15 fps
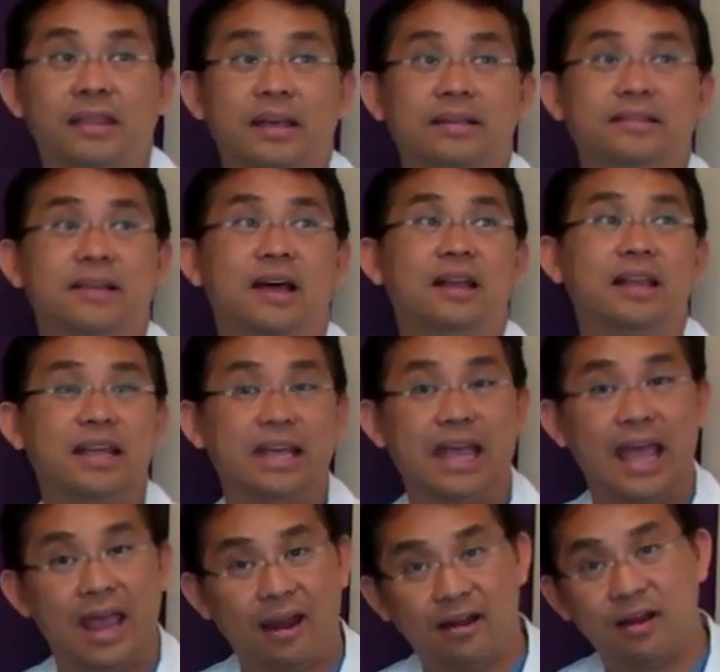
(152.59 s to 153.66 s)
They suddenly
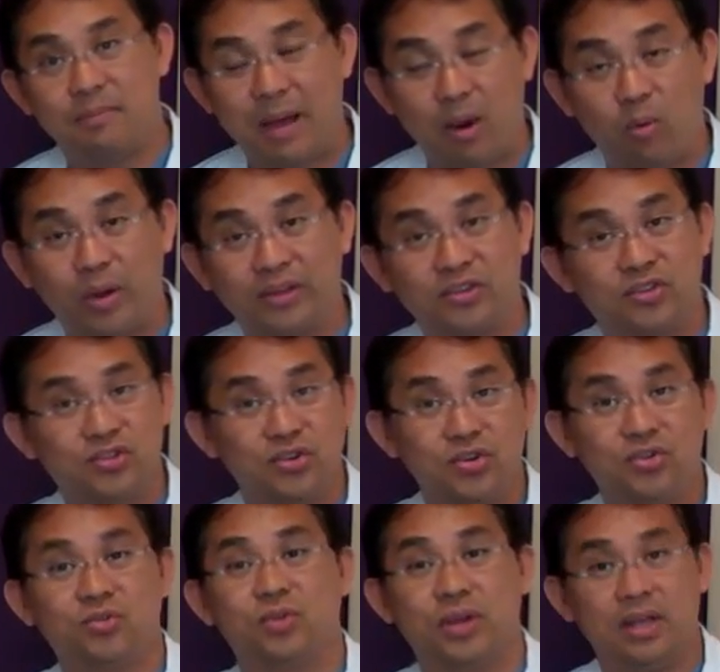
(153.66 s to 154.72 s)
cared about what
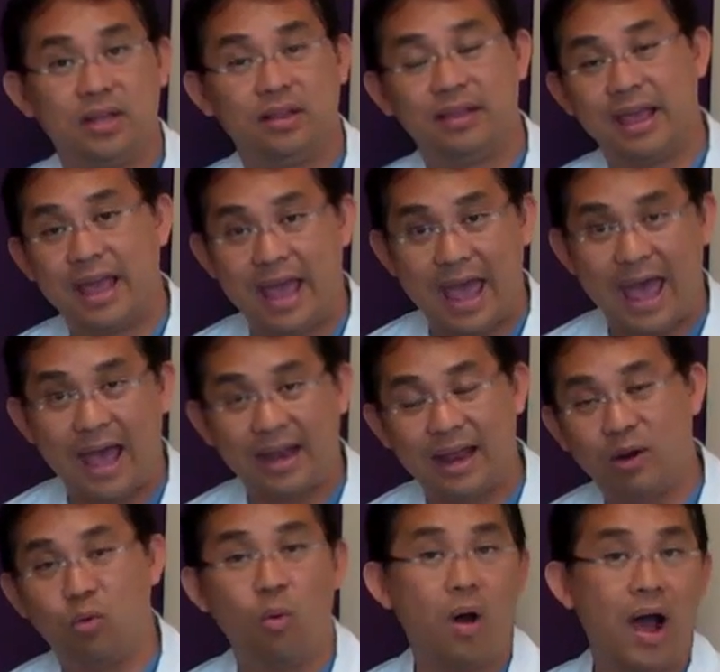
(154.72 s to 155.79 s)
surgery they
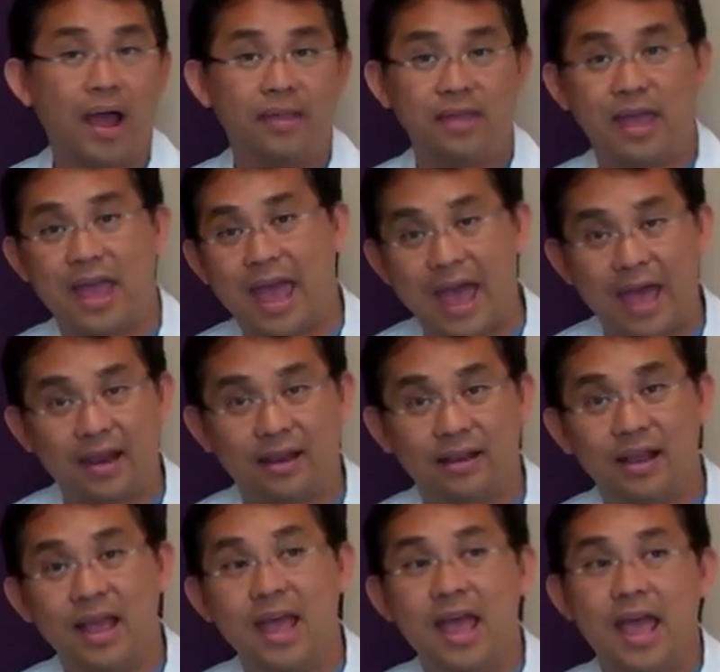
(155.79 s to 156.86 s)
had and why they had
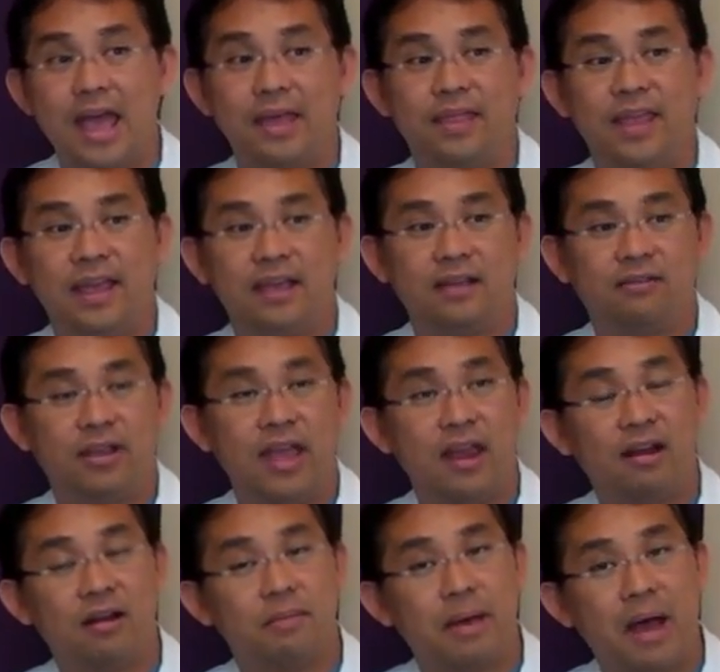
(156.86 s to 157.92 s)
it. And they
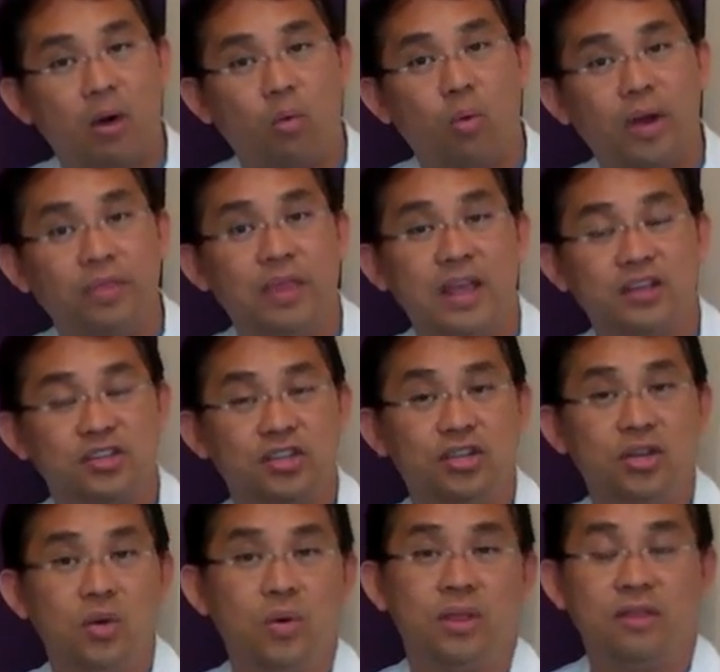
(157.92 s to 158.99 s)
cared about what they
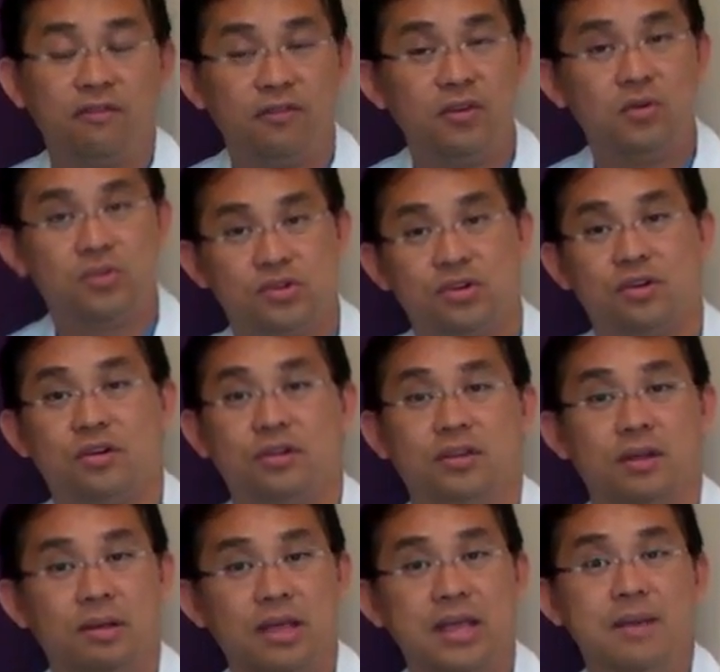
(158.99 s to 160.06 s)
should do in the future
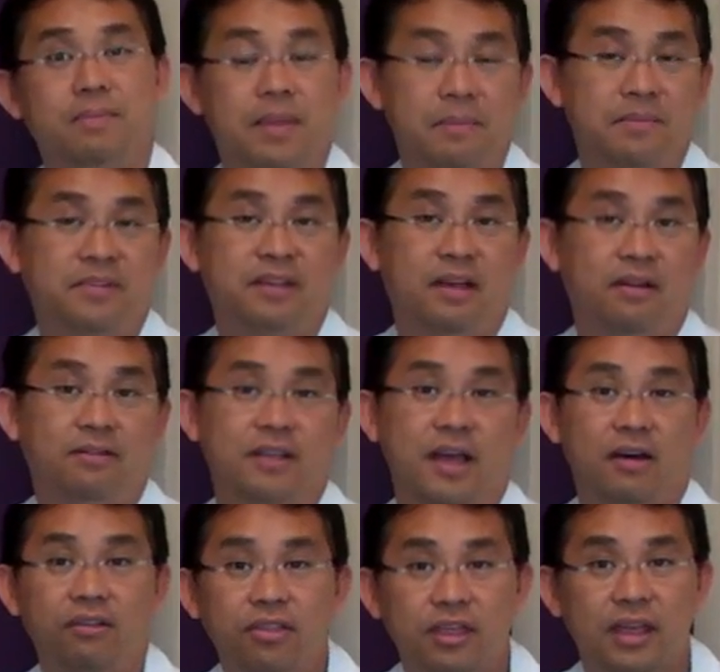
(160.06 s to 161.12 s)
to keep themselves
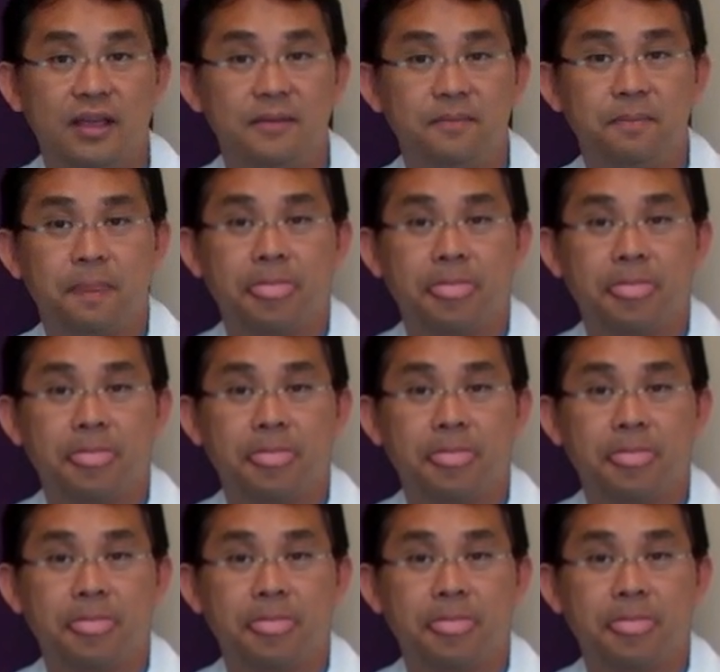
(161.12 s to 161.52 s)
healthy.